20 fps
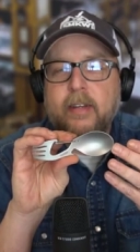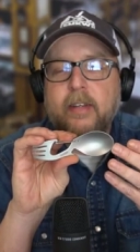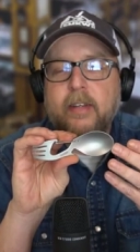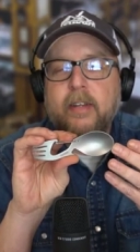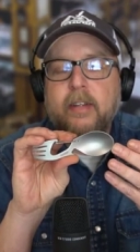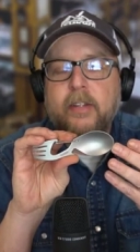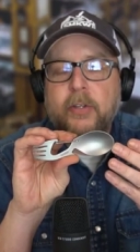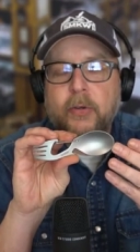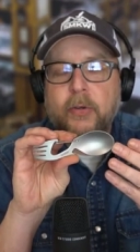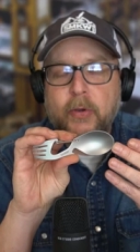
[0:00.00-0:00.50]

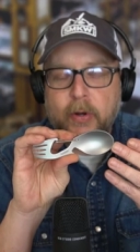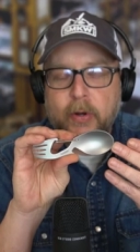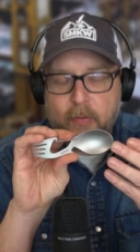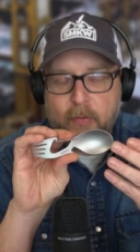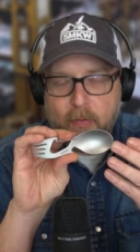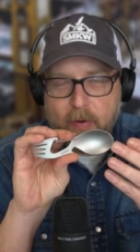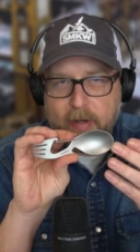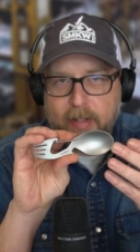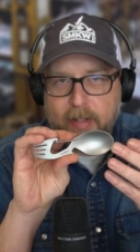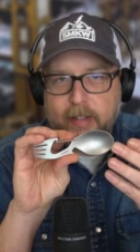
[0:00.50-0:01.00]
you're going to
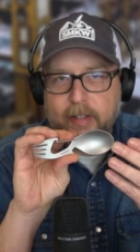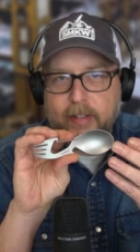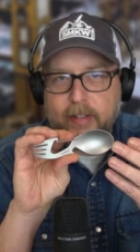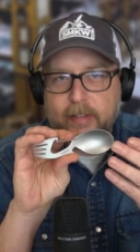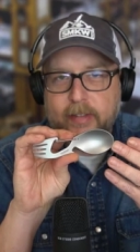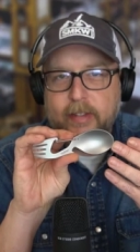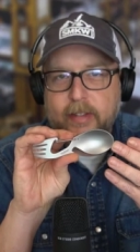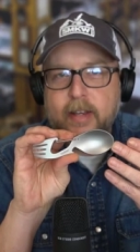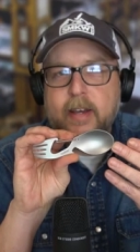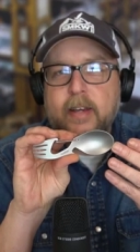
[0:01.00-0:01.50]
want this.
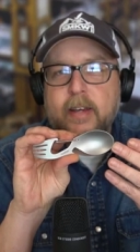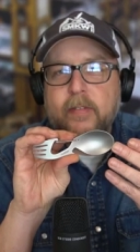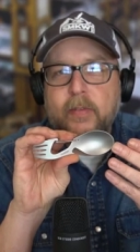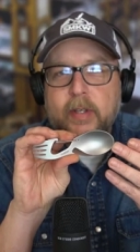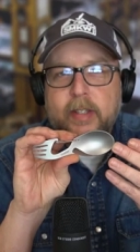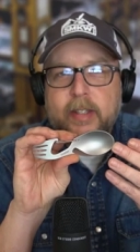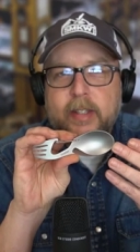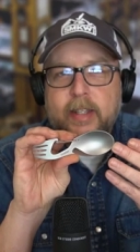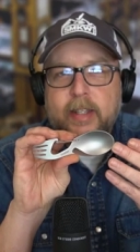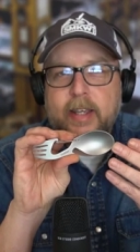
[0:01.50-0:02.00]
This
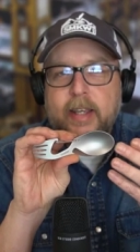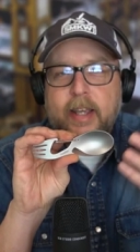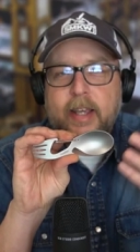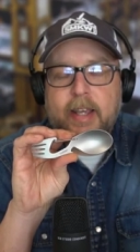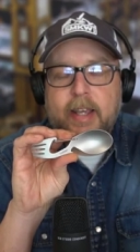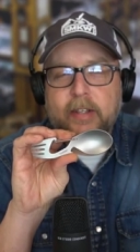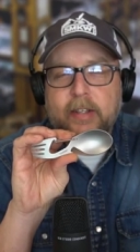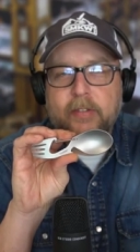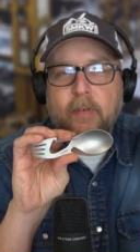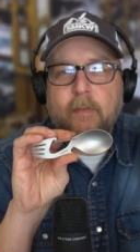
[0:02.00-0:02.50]
thing
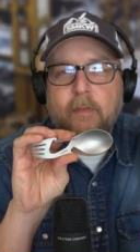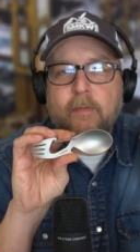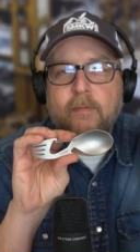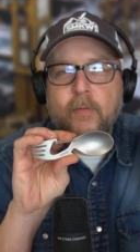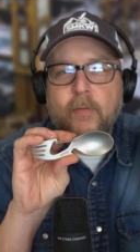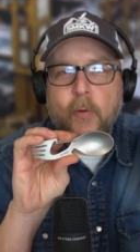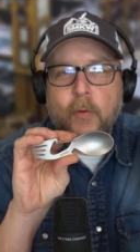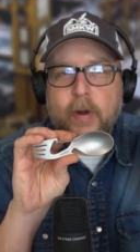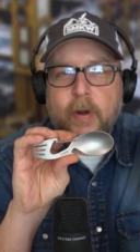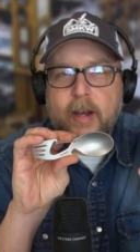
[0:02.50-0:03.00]
is
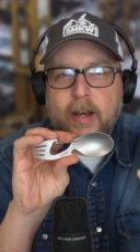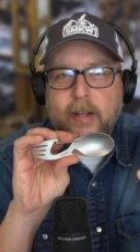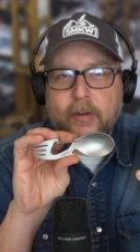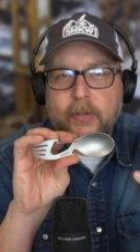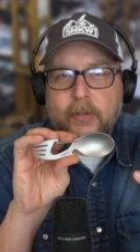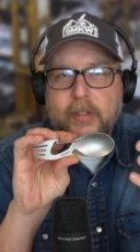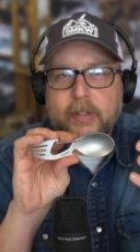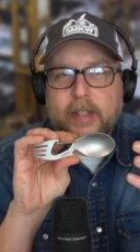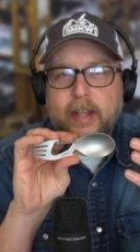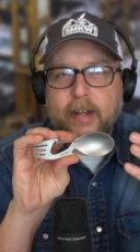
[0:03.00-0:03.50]

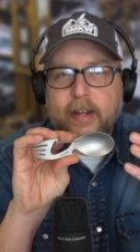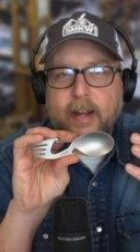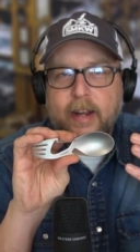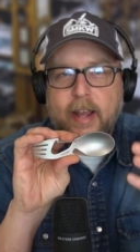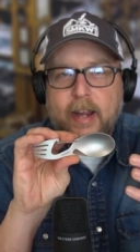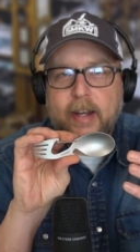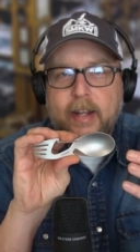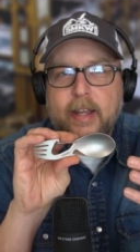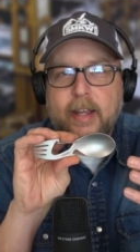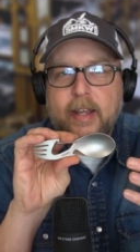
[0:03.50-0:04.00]

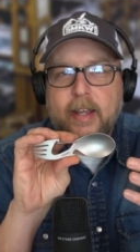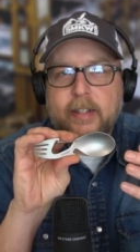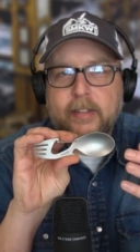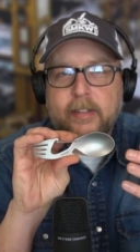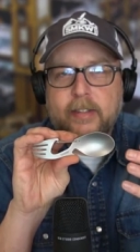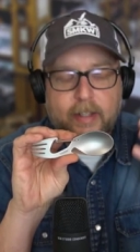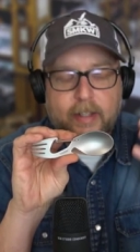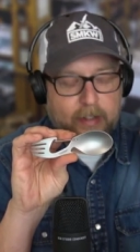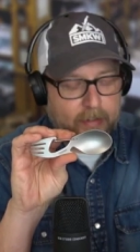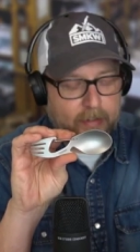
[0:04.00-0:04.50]

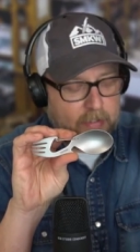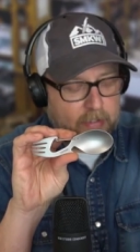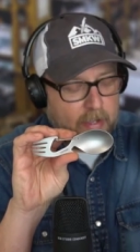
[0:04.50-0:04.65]
$4.88